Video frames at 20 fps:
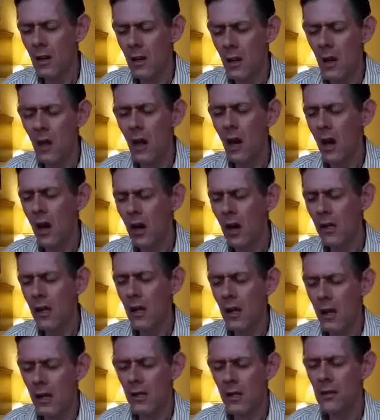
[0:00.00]
God
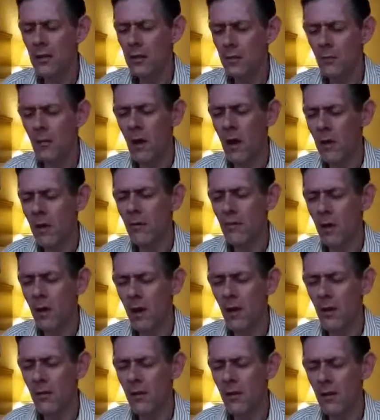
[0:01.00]
is my
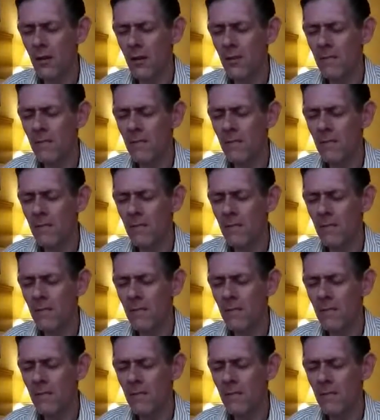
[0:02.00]
Father.